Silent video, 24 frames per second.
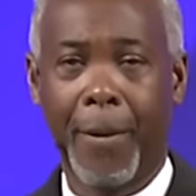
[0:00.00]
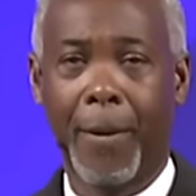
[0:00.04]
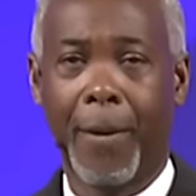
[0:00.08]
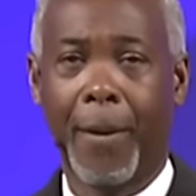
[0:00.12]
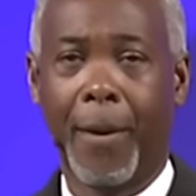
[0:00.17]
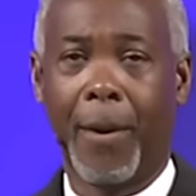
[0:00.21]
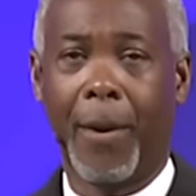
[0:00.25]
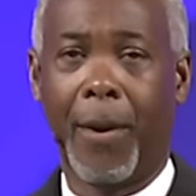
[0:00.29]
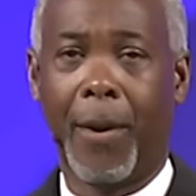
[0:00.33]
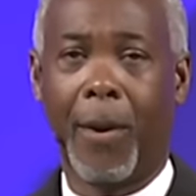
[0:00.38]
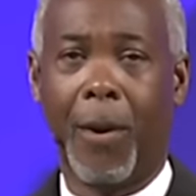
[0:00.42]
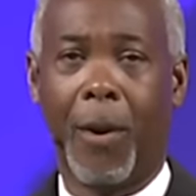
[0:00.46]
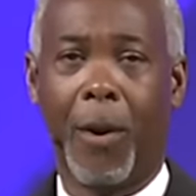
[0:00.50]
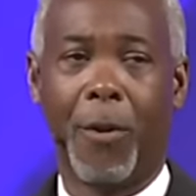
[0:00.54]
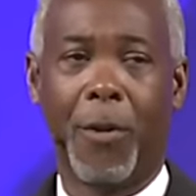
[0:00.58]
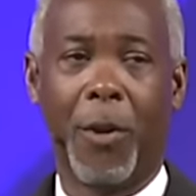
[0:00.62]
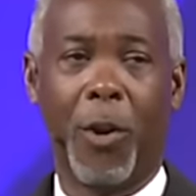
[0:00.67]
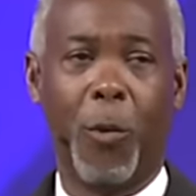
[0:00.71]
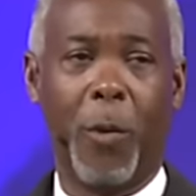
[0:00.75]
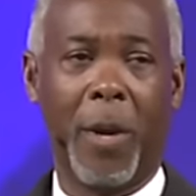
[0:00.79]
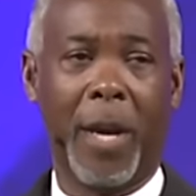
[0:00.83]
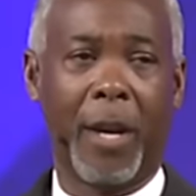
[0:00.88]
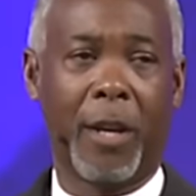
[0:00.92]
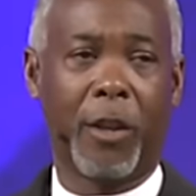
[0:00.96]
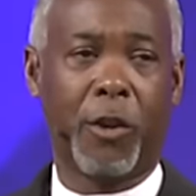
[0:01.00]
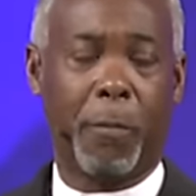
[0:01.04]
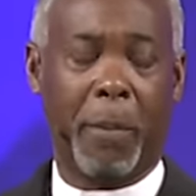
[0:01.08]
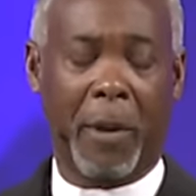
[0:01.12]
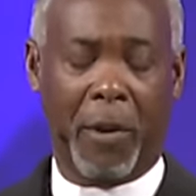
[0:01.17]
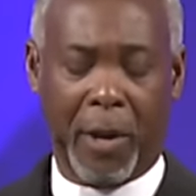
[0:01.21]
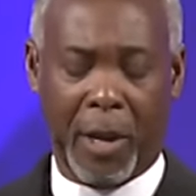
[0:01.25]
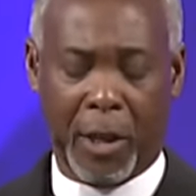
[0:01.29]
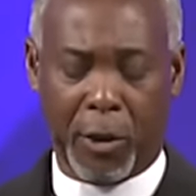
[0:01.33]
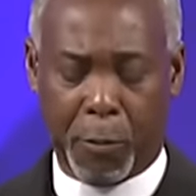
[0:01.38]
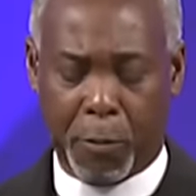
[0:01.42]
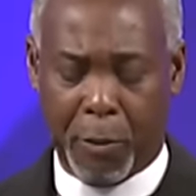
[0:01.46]
And although we
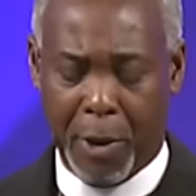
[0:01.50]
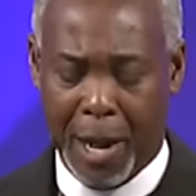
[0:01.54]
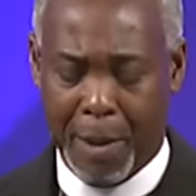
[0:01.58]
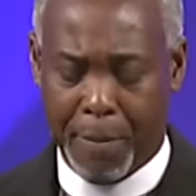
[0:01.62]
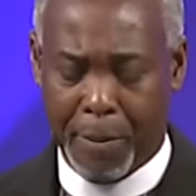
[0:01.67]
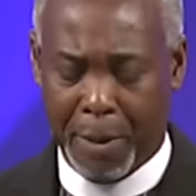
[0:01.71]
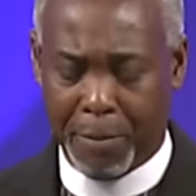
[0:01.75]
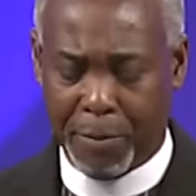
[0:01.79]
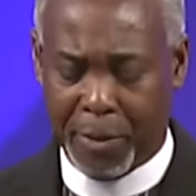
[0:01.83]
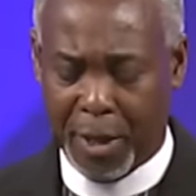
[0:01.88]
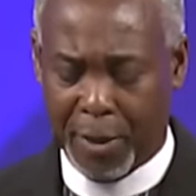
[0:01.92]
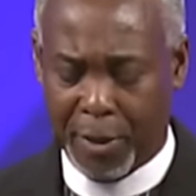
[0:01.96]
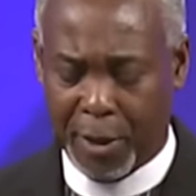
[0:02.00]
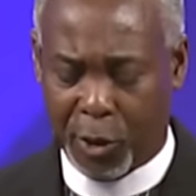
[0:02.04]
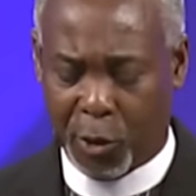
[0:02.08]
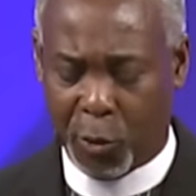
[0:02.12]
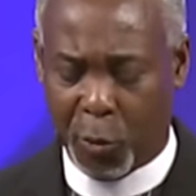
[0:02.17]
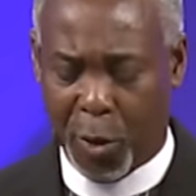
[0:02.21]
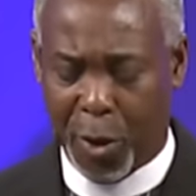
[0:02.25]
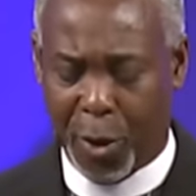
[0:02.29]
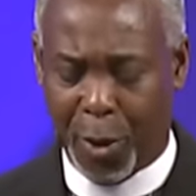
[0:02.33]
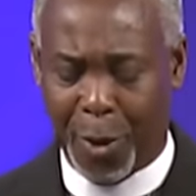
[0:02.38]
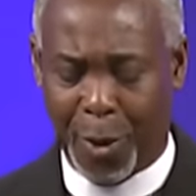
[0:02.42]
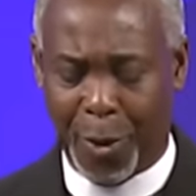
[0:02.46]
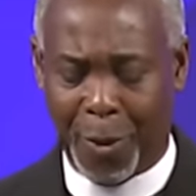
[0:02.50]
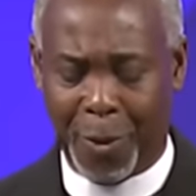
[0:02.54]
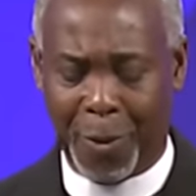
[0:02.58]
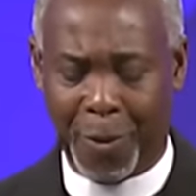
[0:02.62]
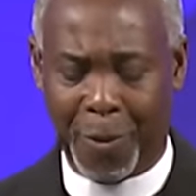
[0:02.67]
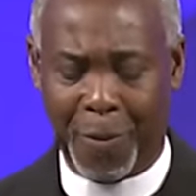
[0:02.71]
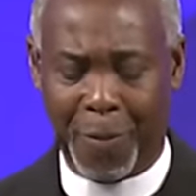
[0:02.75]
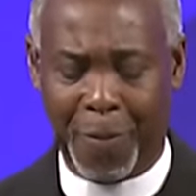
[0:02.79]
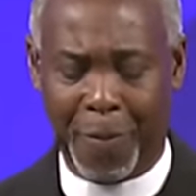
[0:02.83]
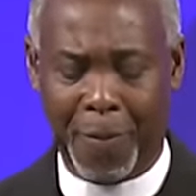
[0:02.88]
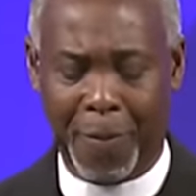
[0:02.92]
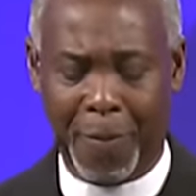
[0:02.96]
experience problems in this world,
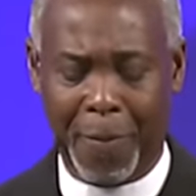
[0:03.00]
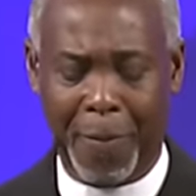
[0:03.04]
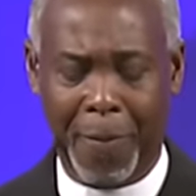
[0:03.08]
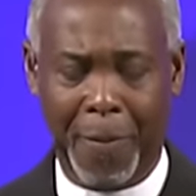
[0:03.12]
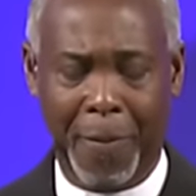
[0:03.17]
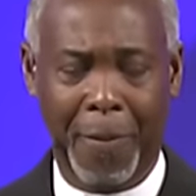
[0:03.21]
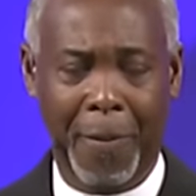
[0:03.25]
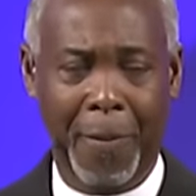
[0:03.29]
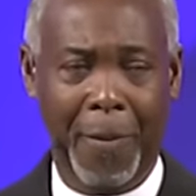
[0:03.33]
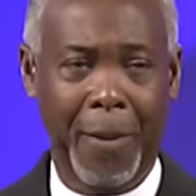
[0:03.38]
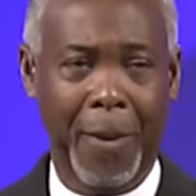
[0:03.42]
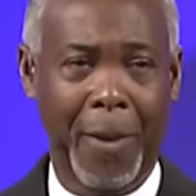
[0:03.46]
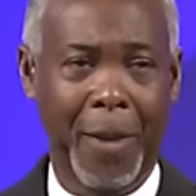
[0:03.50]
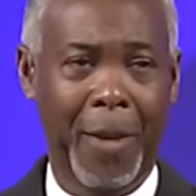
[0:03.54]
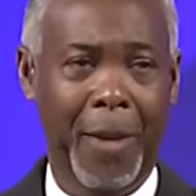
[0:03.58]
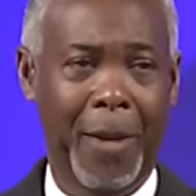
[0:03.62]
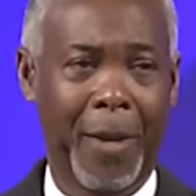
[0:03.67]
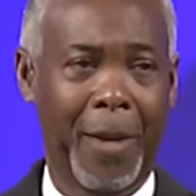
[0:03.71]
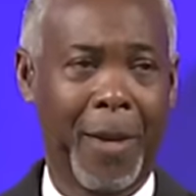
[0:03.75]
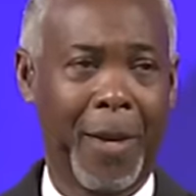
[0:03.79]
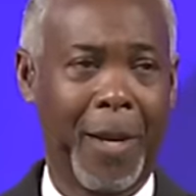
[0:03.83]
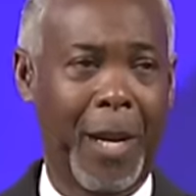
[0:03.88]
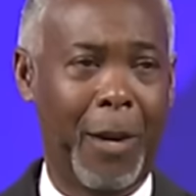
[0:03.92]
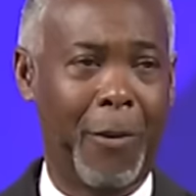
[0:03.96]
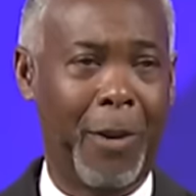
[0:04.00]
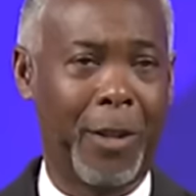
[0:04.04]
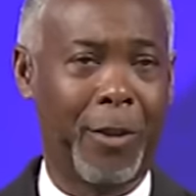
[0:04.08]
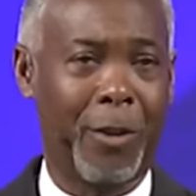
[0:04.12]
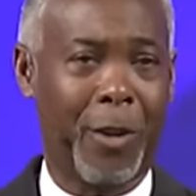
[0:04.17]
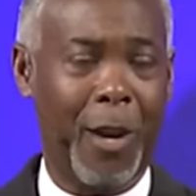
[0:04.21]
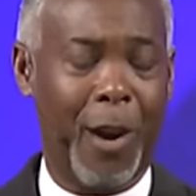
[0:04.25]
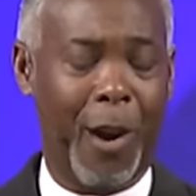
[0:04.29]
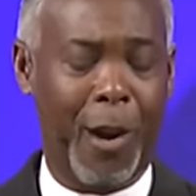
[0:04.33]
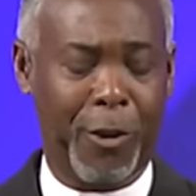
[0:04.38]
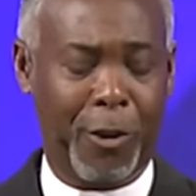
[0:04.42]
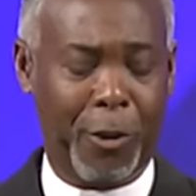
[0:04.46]
here is
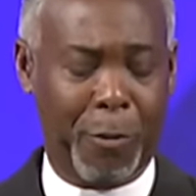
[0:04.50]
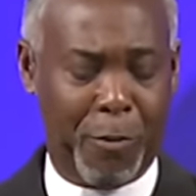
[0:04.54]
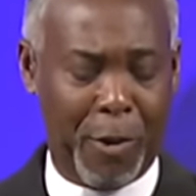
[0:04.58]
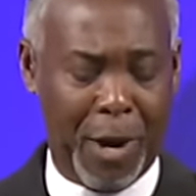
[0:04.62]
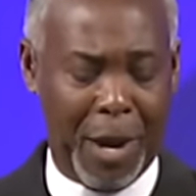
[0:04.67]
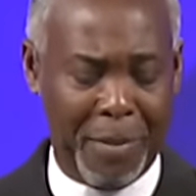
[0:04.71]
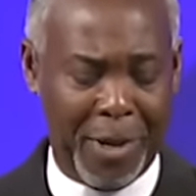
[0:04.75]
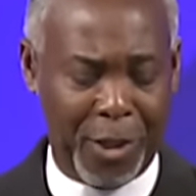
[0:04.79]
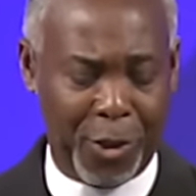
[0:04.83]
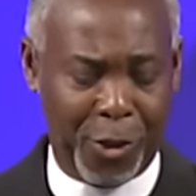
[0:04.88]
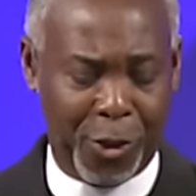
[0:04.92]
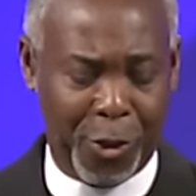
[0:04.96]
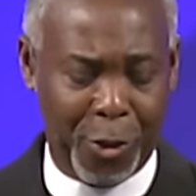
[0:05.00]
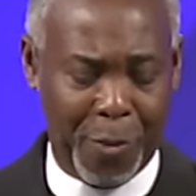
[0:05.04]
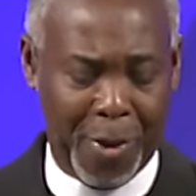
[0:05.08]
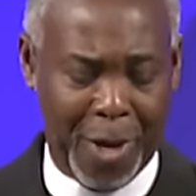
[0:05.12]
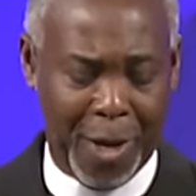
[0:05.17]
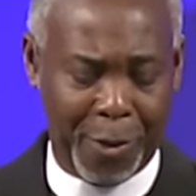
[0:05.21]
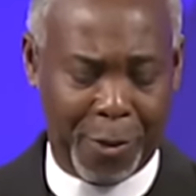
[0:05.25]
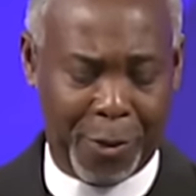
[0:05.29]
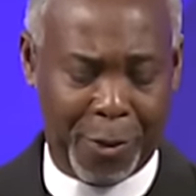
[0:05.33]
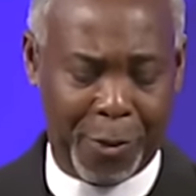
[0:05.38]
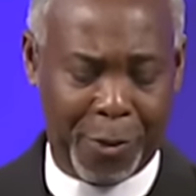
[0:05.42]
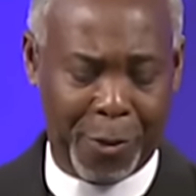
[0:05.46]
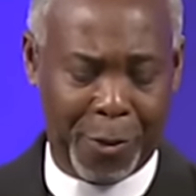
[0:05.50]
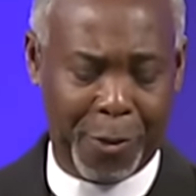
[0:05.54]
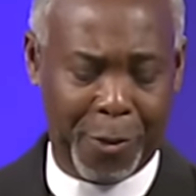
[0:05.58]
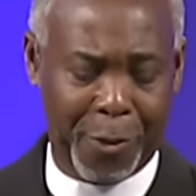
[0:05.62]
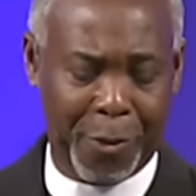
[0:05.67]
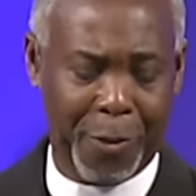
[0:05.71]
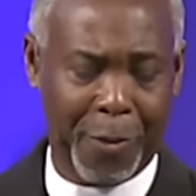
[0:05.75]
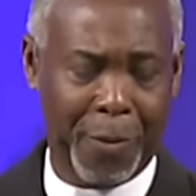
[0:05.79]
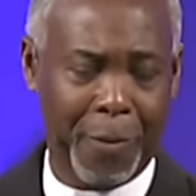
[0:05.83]
God's promise to us.